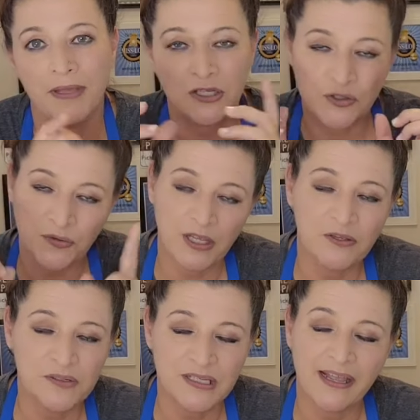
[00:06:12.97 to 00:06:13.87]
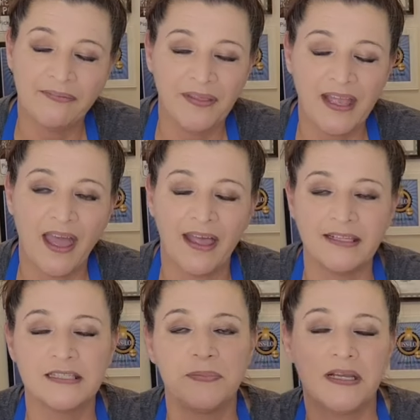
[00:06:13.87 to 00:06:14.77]
make sure that you stay at the
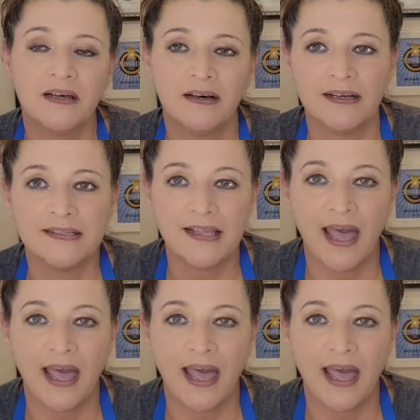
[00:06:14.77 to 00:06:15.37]
end because